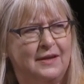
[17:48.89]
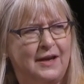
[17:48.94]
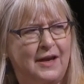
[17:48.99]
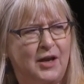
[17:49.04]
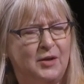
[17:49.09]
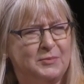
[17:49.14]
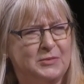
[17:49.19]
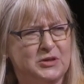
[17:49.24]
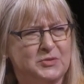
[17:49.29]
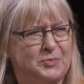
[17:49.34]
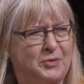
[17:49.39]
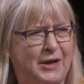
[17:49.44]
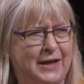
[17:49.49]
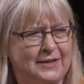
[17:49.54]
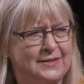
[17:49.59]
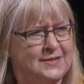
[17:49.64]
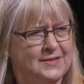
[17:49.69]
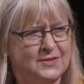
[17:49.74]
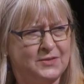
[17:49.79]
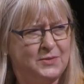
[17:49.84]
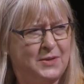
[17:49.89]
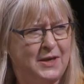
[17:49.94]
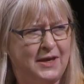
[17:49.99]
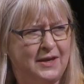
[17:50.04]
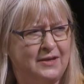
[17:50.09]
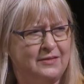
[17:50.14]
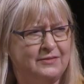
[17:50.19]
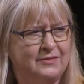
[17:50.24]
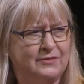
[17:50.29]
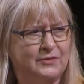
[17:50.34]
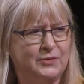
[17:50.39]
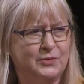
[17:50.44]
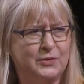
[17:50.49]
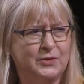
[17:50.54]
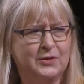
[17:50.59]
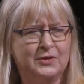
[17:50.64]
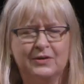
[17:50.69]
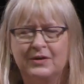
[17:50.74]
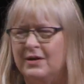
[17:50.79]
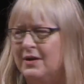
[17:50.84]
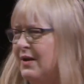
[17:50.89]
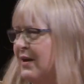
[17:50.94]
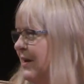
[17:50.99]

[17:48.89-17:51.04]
how much practice you have or